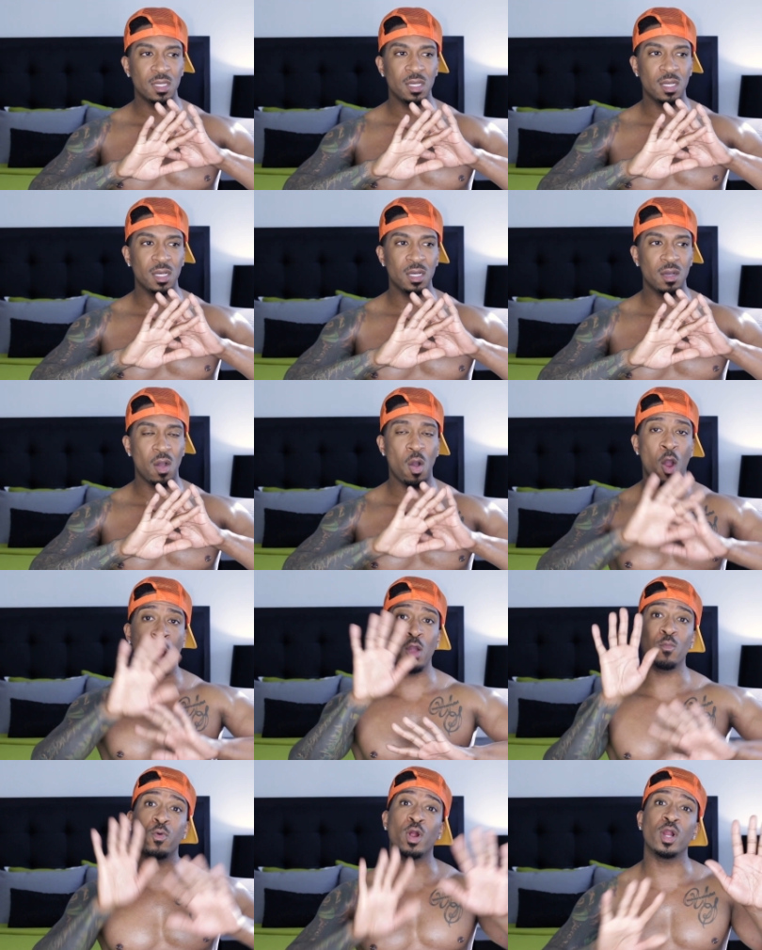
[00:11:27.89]
uh,
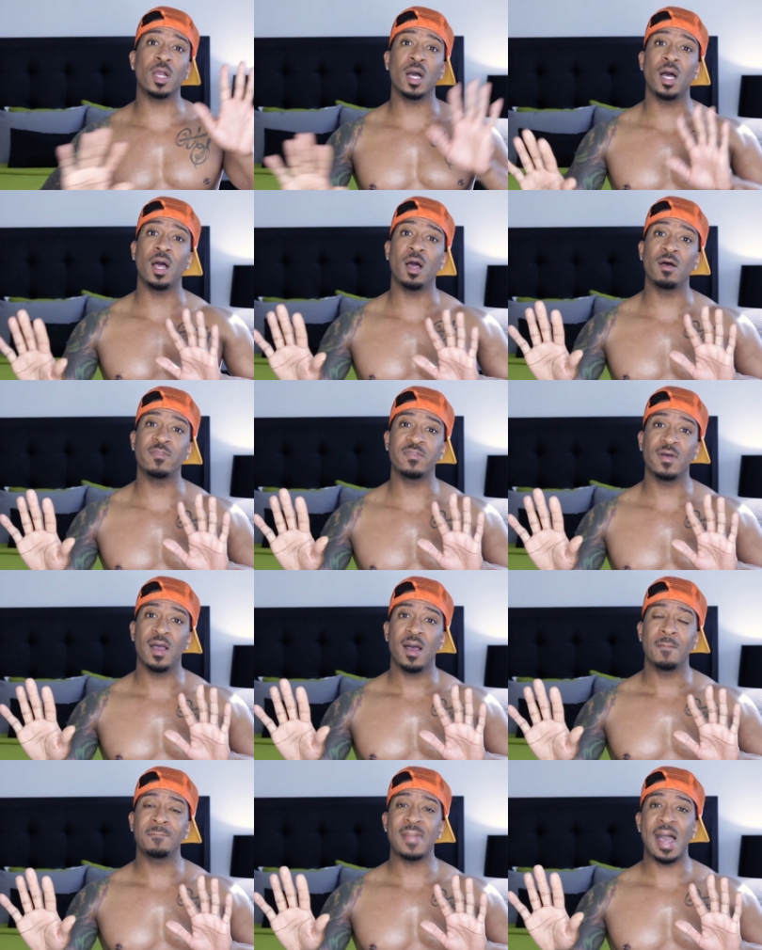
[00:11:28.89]
artwork of
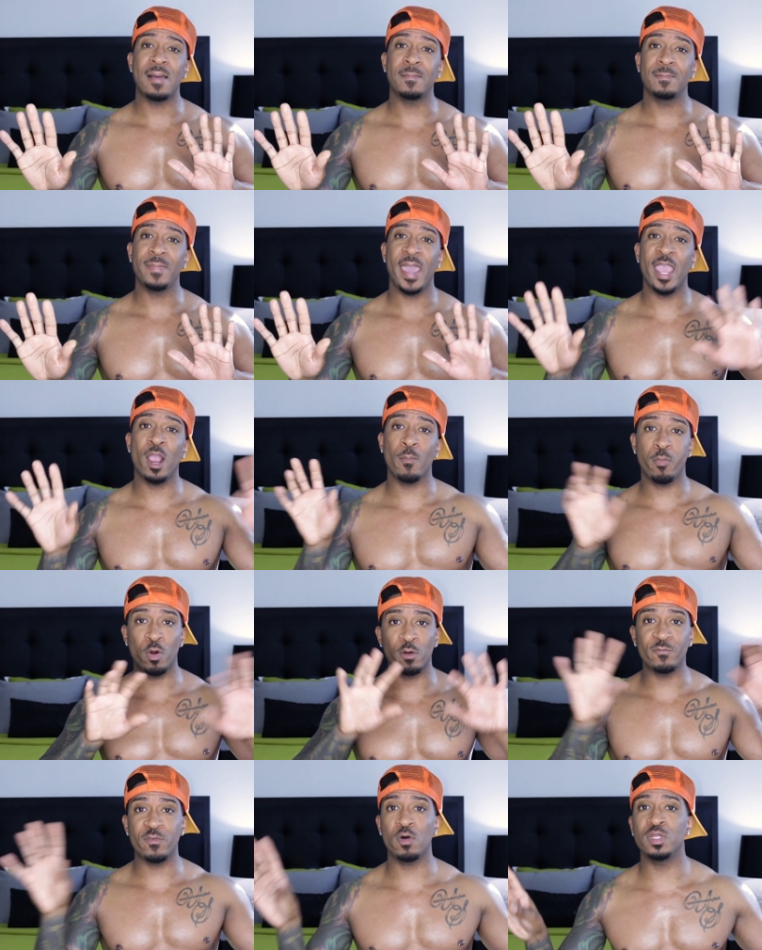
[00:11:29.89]
my hair
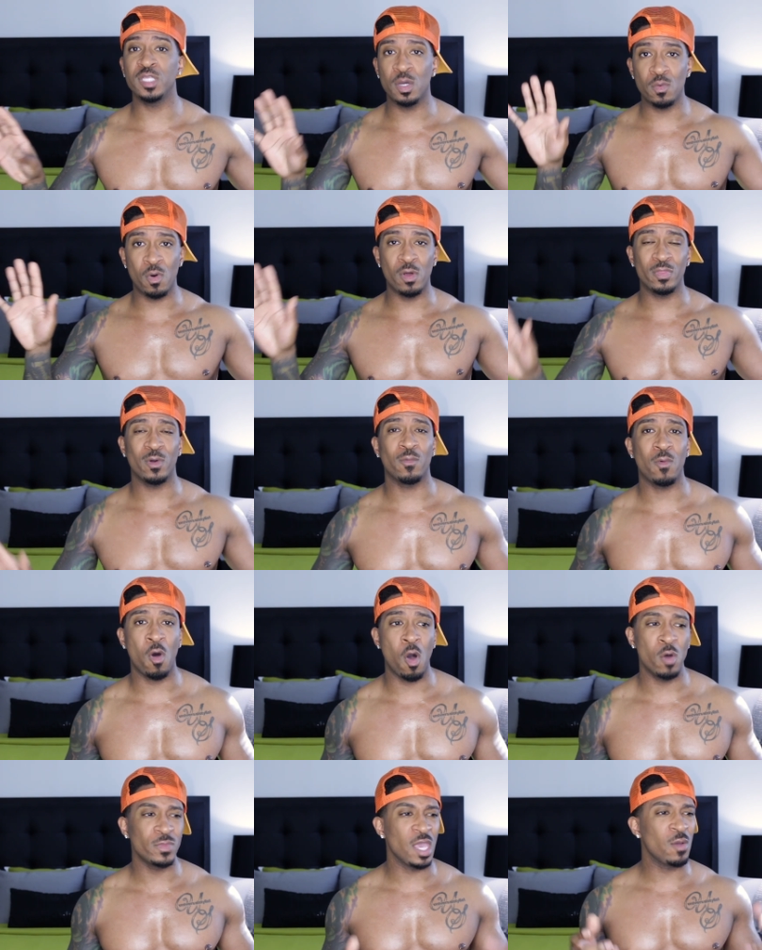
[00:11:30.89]
portfolio on the
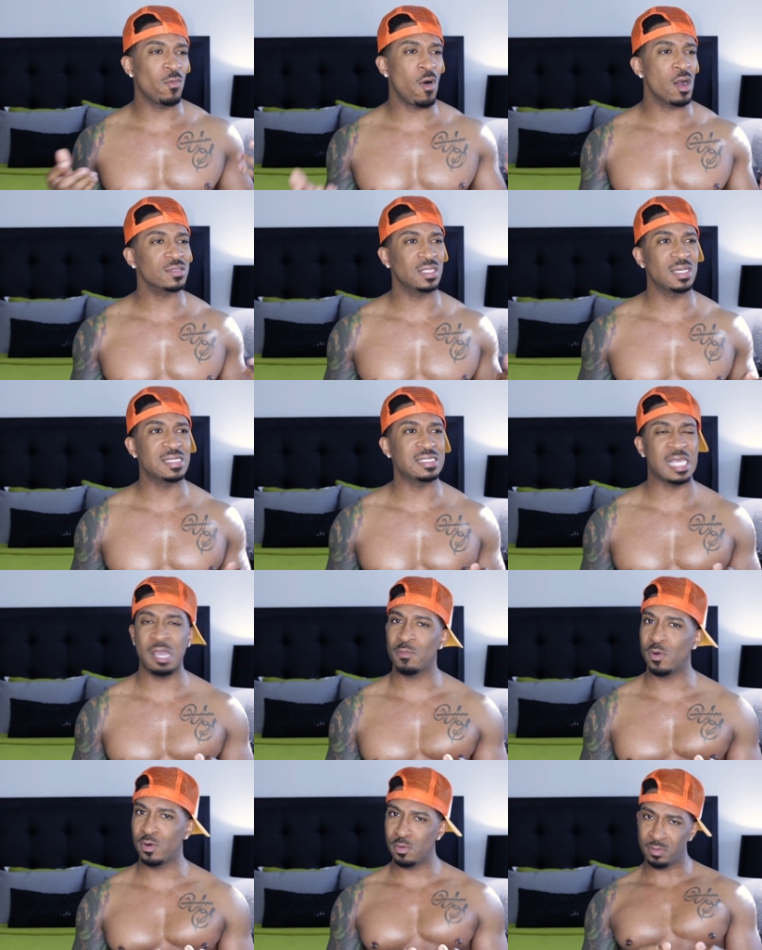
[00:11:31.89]
wall. And they walked in and
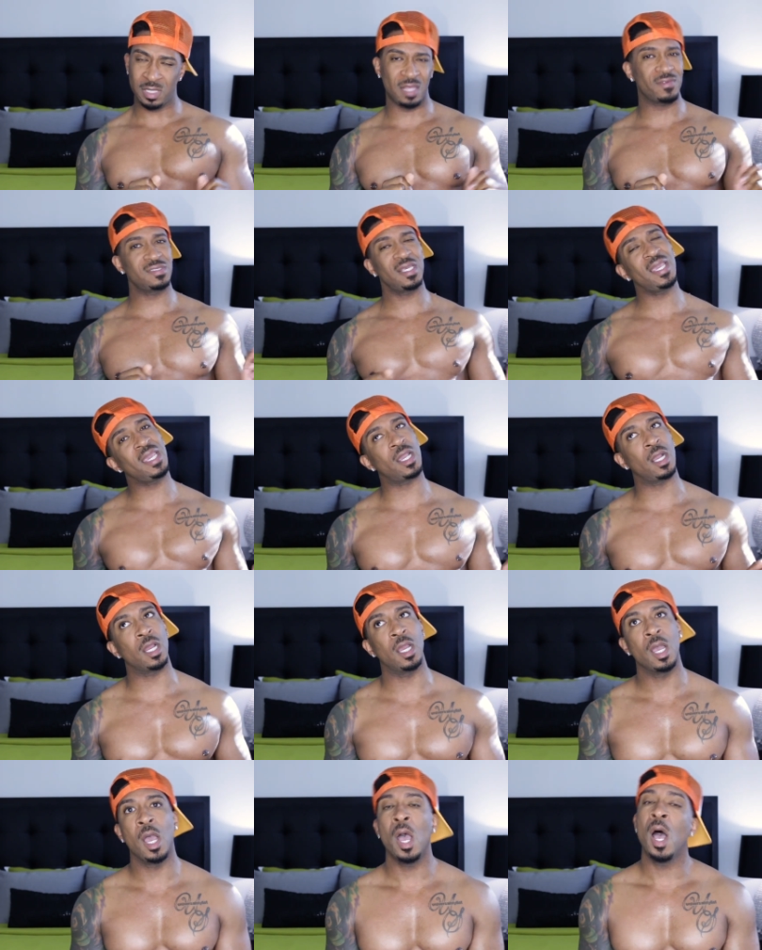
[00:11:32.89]
said, Well, who lives here?